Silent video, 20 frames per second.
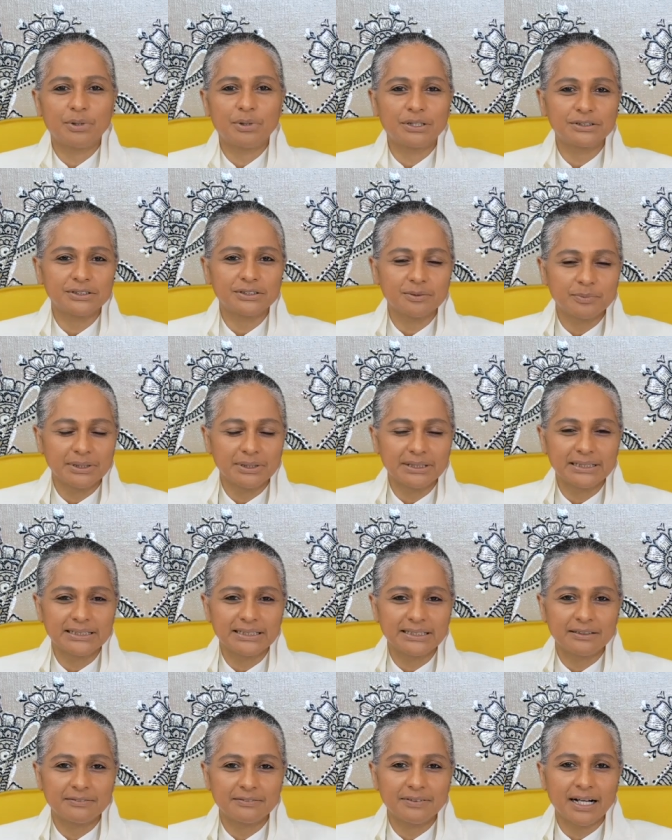
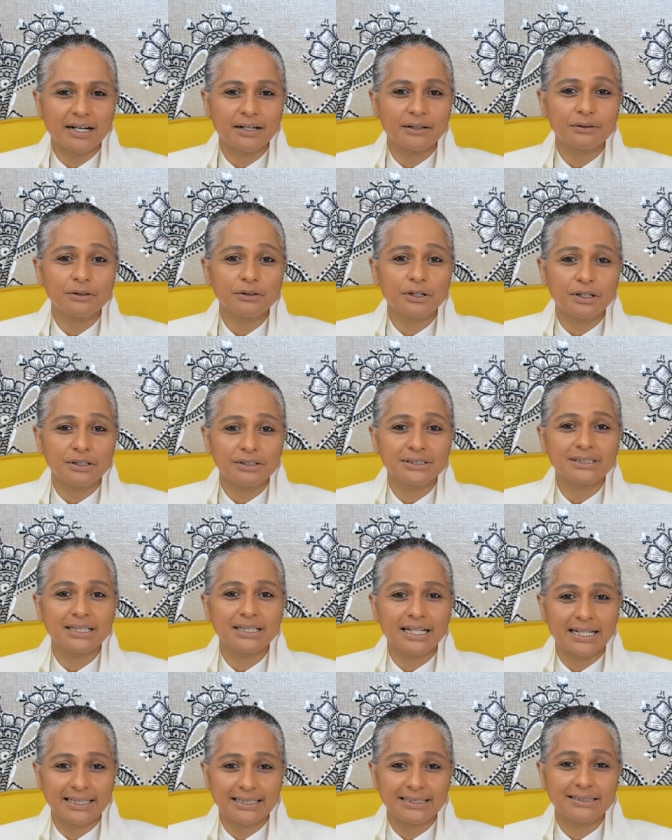possibility of how God's
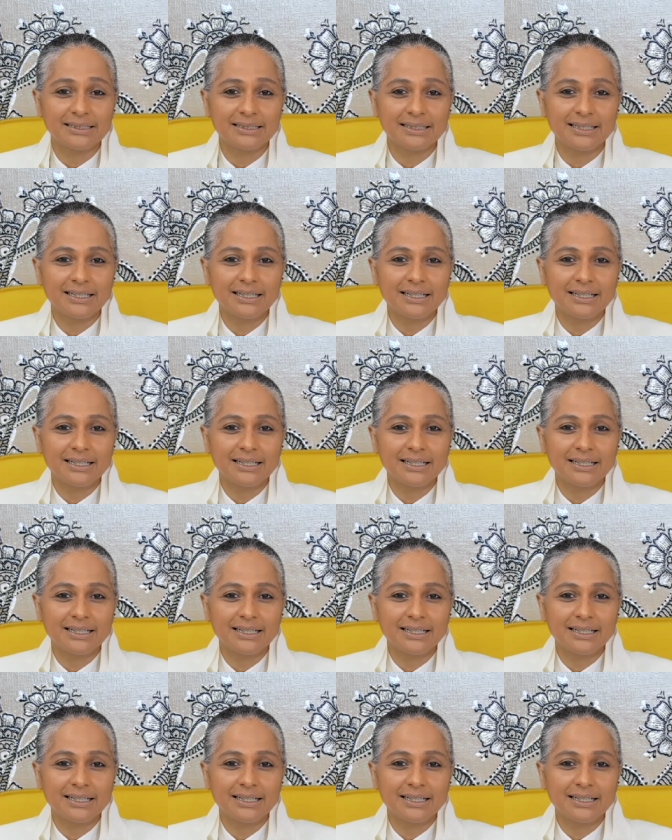light